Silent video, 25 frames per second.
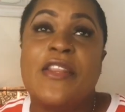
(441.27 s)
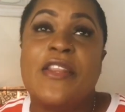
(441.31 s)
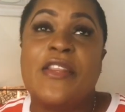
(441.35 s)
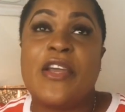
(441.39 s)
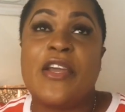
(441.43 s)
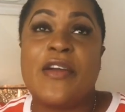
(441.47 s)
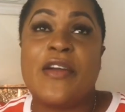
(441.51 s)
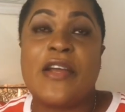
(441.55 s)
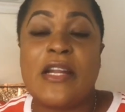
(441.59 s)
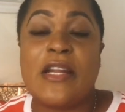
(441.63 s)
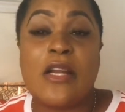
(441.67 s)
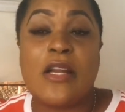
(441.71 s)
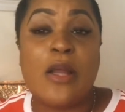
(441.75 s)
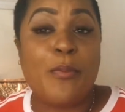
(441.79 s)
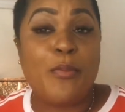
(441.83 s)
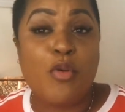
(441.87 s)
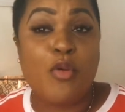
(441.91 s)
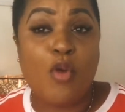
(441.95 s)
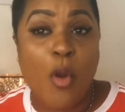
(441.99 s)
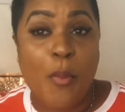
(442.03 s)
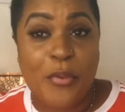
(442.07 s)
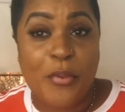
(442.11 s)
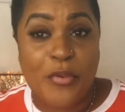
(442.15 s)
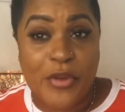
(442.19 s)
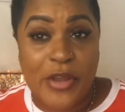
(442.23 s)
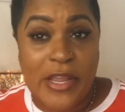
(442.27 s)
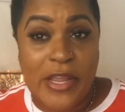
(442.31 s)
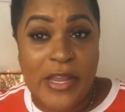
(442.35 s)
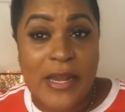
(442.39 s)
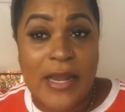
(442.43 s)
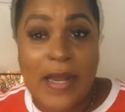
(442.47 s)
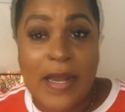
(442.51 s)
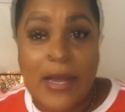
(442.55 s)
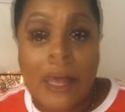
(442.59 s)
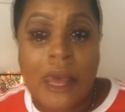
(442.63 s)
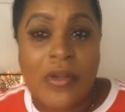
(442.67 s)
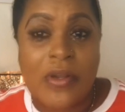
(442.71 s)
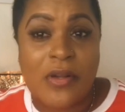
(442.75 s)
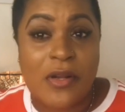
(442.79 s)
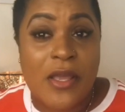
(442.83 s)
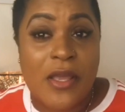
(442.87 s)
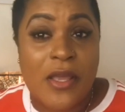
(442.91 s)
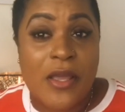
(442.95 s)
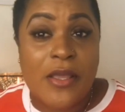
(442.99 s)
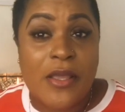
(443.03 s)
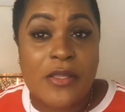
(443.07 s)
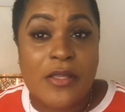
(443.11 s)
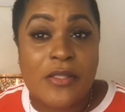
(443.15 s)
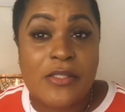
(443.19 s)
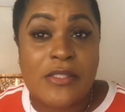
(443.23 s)
They're at an appropriate that will
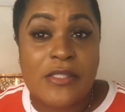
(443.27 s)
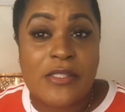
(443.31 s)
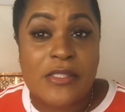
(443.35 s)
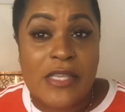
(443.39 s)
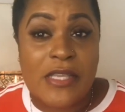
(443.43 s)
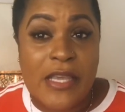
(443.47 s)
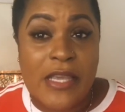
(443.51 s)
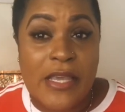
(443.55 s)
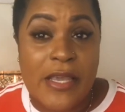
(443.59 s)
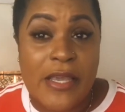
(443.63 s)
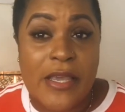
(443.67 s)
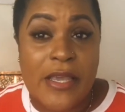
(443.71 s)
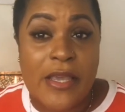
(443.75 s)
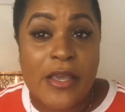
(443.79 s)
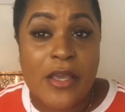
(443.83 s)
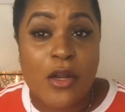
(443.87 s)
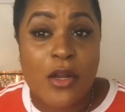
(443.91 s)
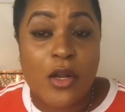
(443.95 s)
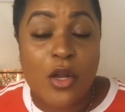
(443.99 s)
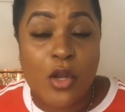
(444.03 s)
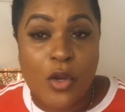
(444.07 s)
stay